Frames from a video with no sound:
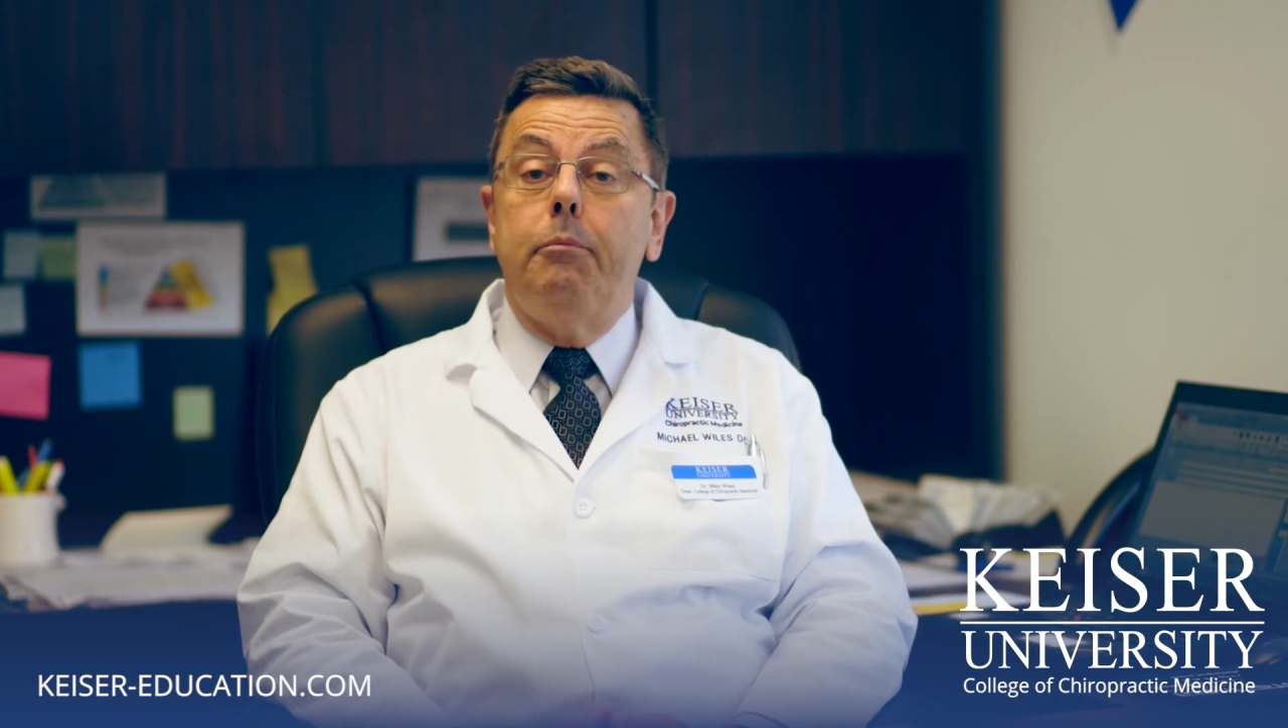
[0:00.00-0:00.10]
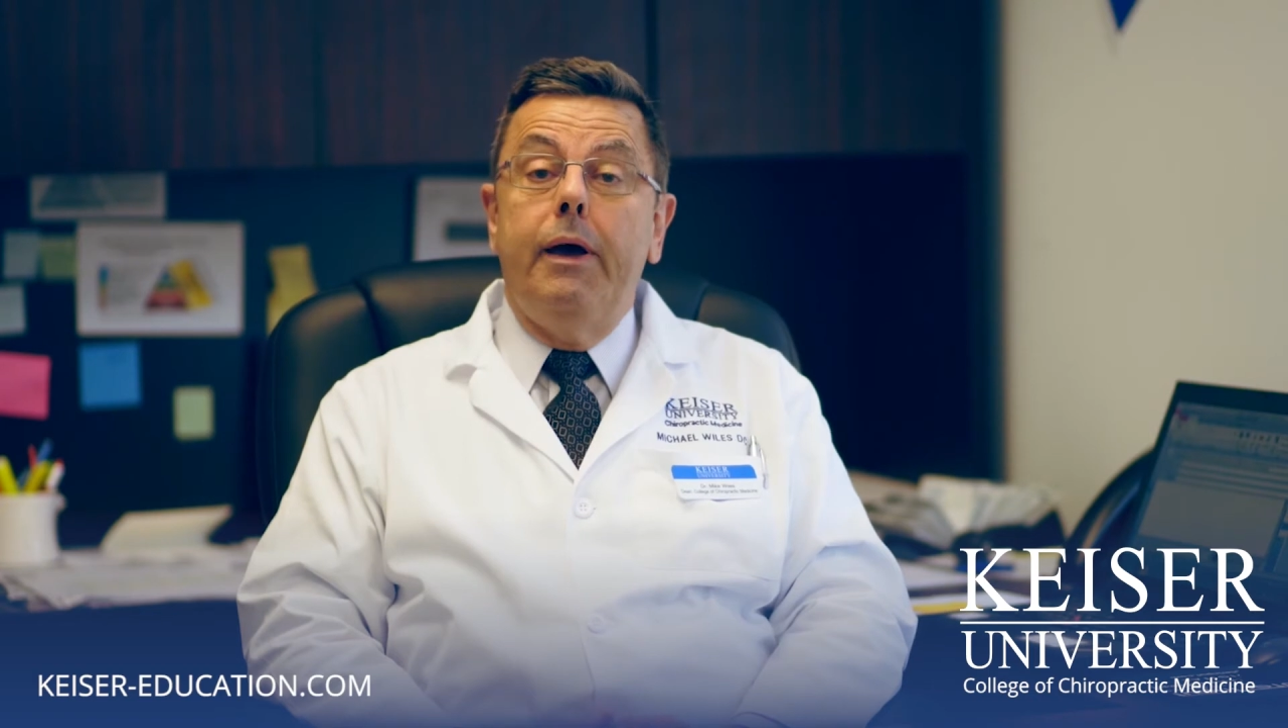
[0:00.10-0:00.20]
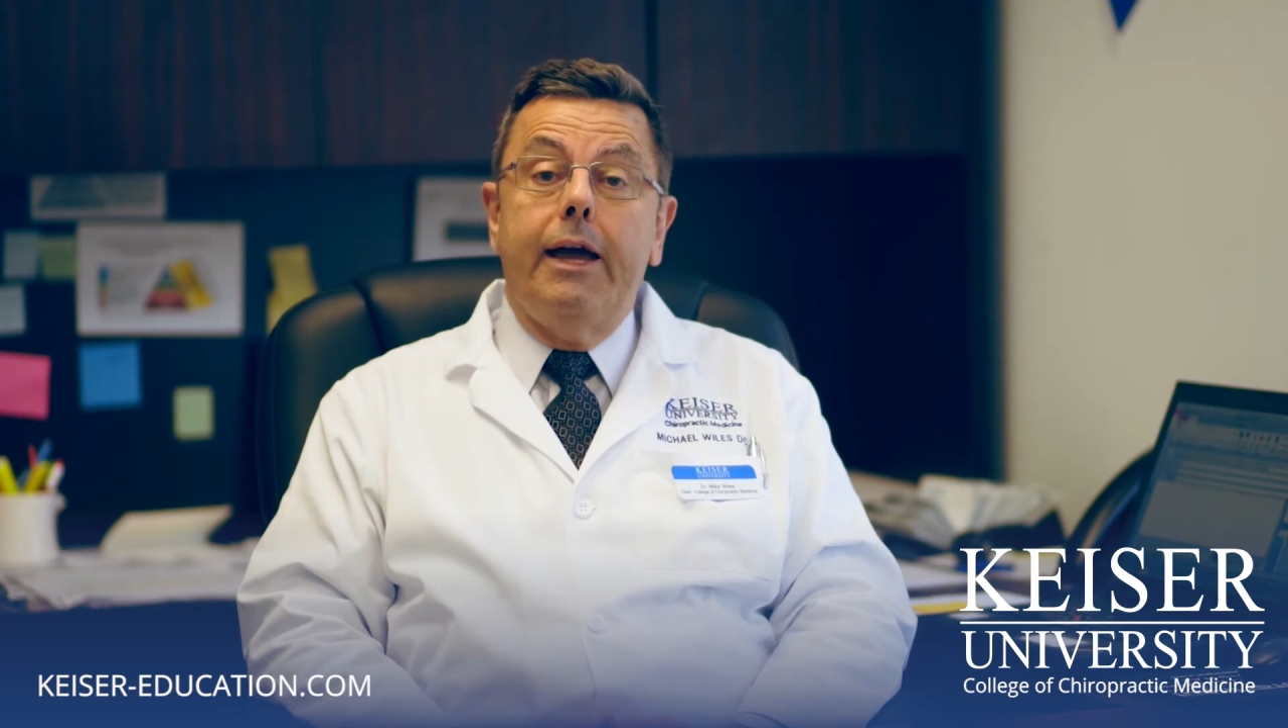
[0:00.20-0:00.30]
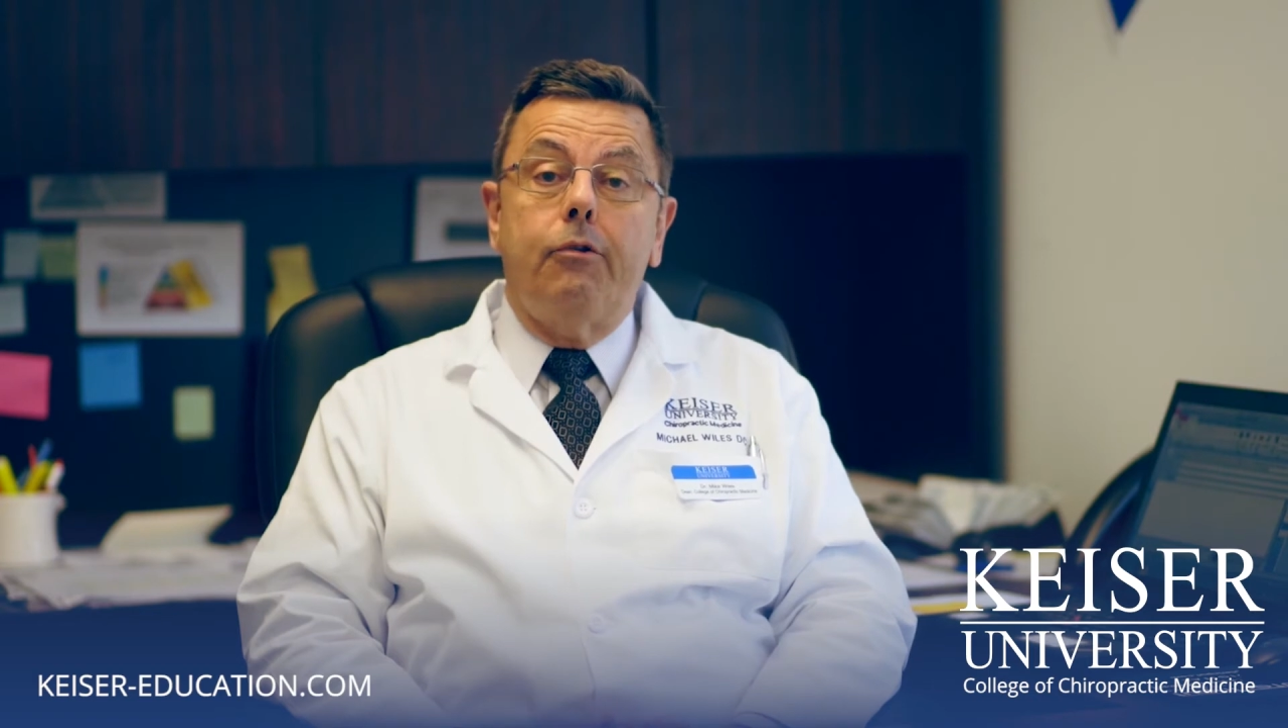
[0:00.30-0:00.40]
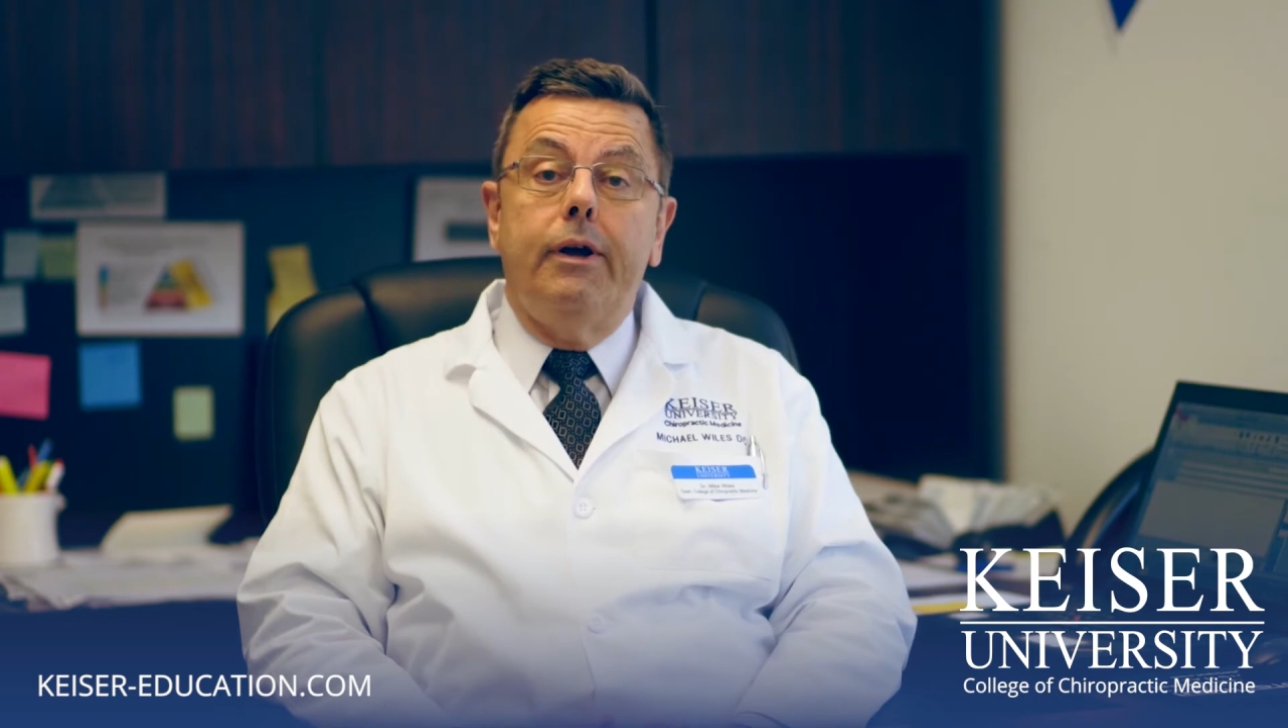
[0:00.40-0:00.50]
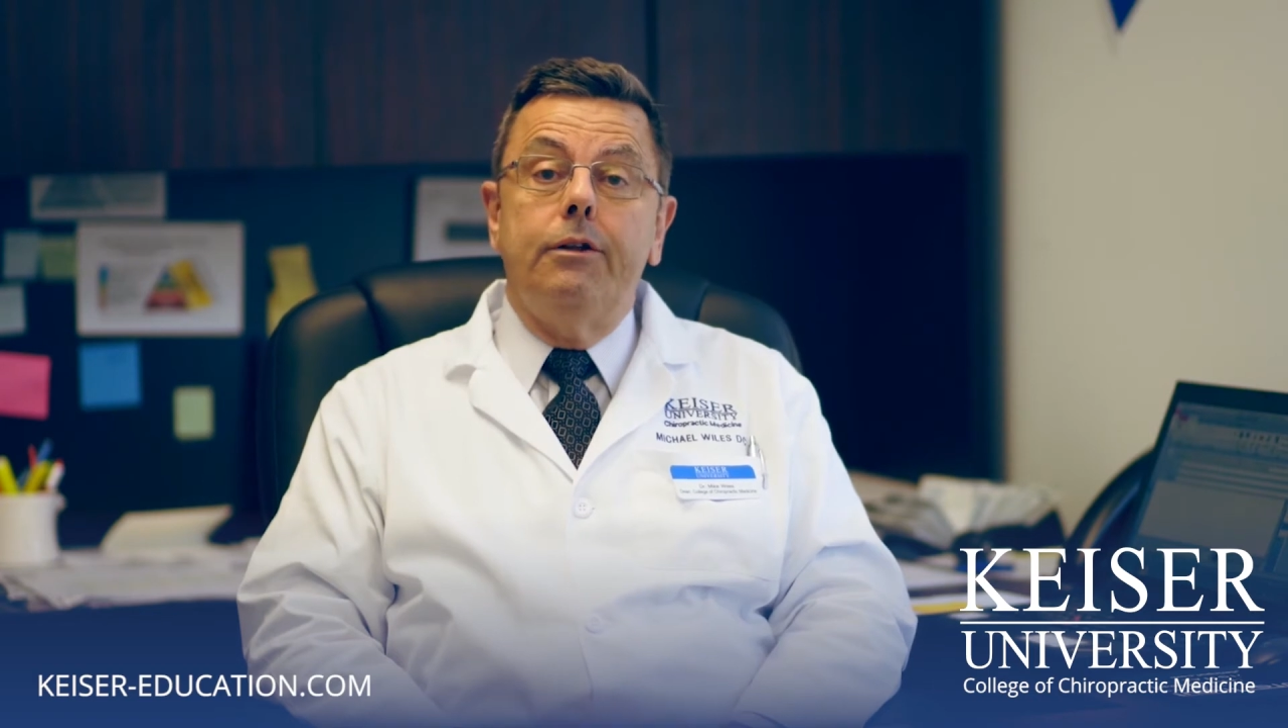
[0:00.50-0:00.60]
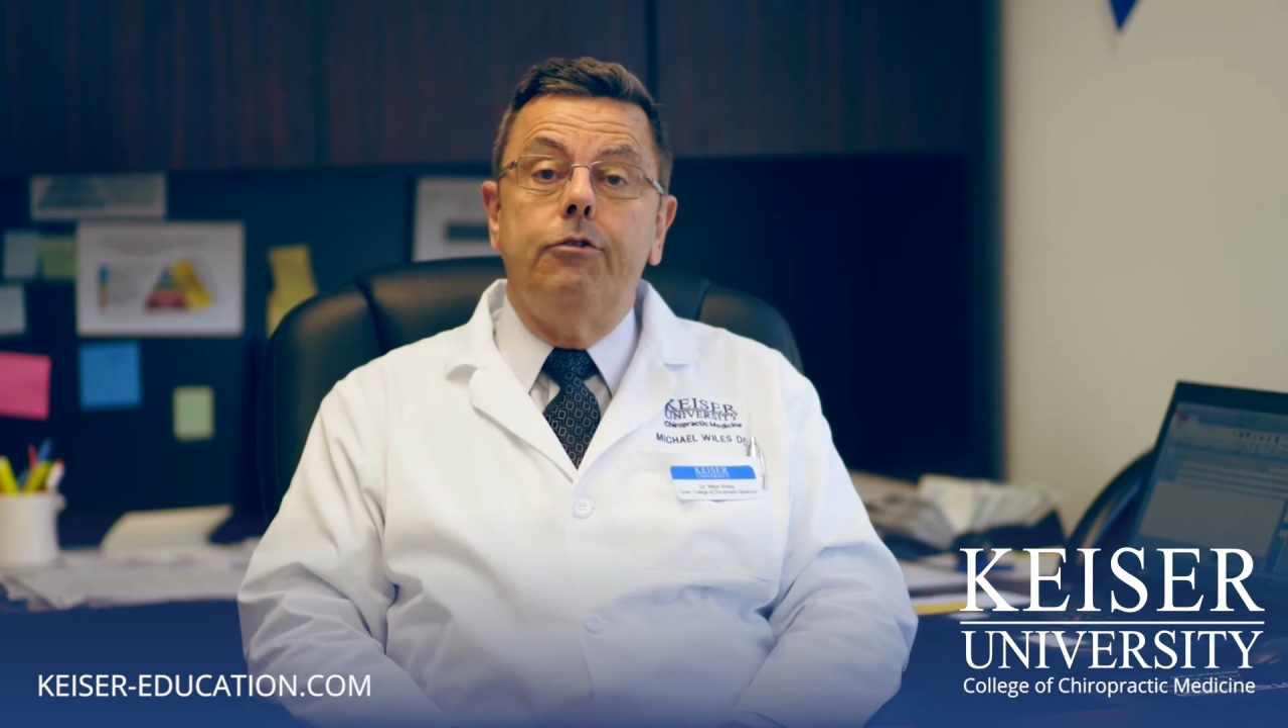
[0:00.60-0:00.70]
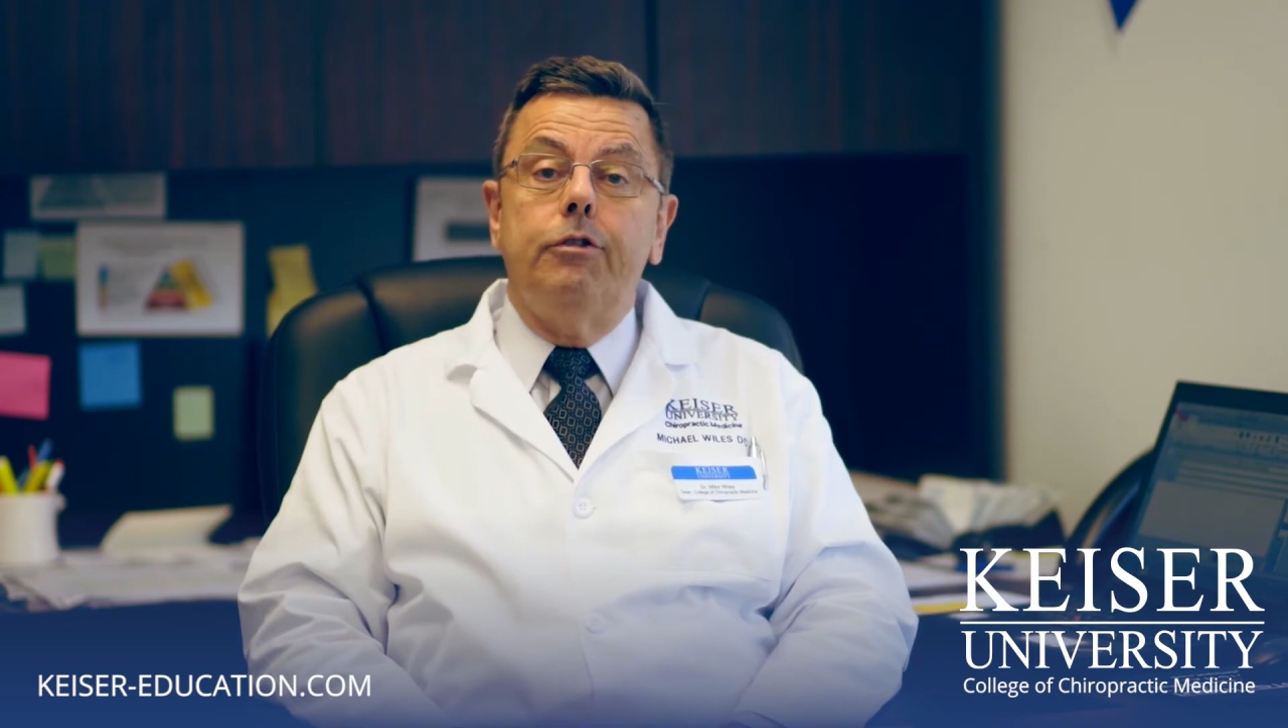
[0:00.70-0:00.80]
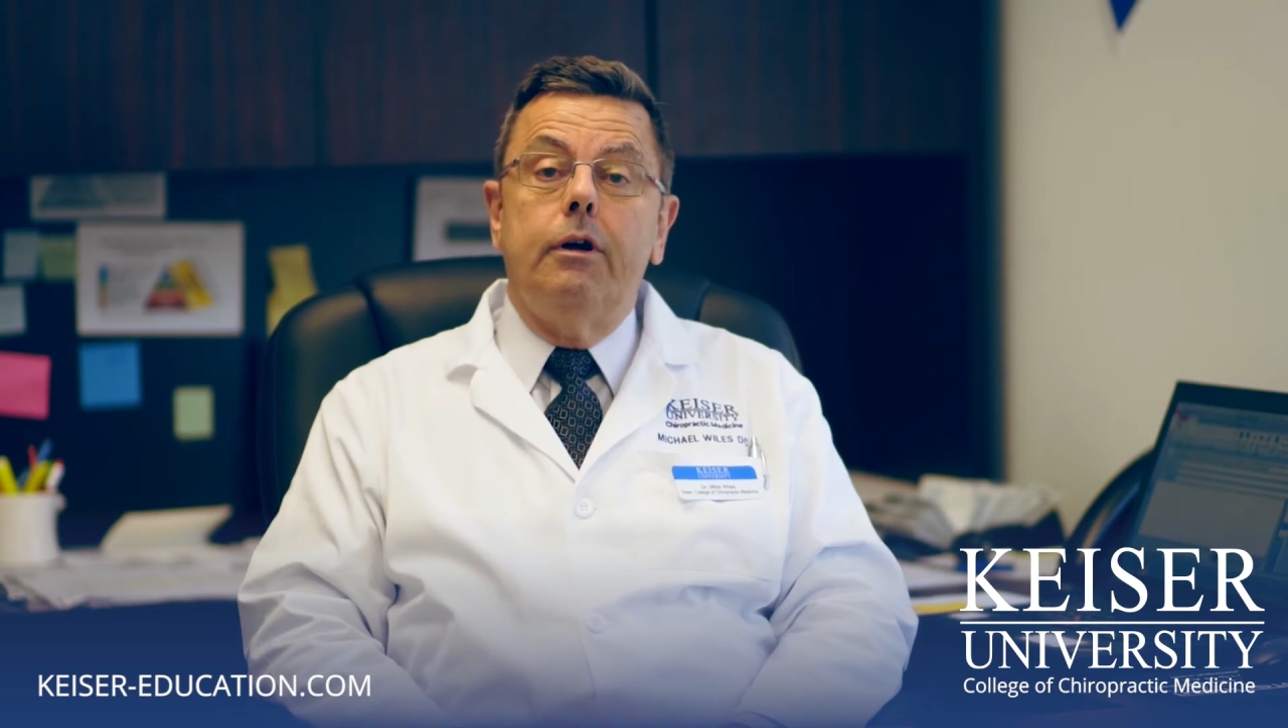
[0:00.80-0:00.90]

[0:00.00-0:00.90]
of backgrounds,